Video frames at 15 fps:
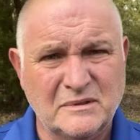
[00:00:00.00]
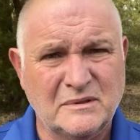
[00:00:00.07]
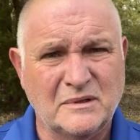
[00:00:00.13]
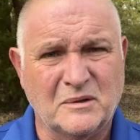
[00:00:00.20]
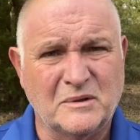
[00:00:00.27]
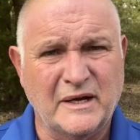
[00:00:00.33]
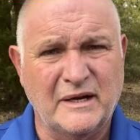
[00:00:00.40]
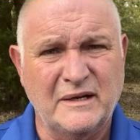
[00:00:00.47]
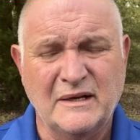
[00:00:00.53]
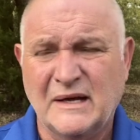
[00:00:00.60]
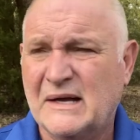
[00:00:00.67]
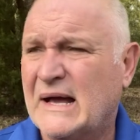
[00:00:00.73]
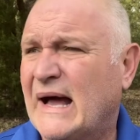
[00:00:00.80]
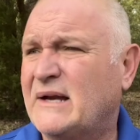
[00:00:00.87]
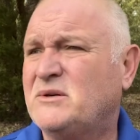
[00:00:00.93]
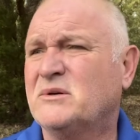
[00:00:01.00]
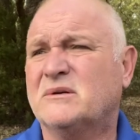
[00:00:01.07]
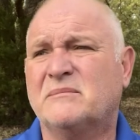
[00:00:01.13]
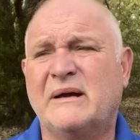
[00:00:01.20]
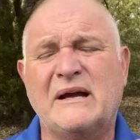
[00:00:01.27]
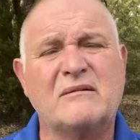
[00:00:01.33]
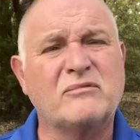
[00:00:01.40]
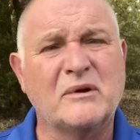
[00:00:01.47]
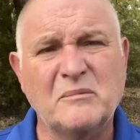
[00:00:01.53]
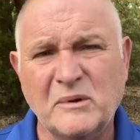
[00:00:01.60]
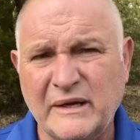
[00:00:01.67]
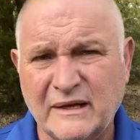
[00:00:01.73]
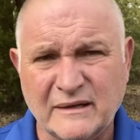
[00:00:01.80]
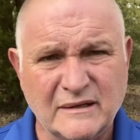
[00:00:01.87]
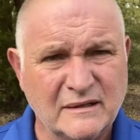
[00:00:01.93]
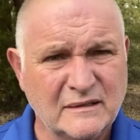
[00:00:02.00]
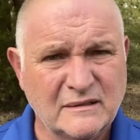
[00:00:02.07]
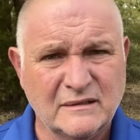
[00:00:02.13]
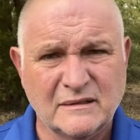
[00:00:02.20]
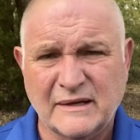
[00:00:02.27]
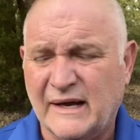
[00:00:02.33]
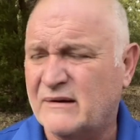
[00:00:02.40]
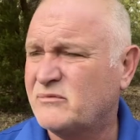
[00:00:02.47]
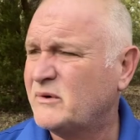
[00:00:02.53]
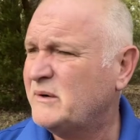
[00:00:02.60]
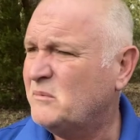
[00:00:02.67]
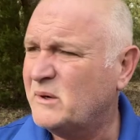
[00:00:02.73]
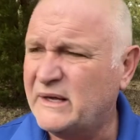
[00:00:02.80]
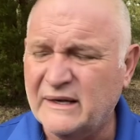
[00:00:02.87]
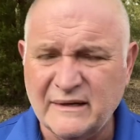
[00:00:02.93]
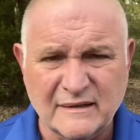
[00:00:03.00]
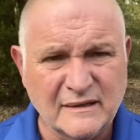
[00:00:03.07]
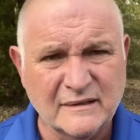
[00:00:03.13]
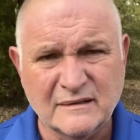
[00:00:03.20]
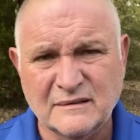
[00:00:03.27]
Okay? I do them every week.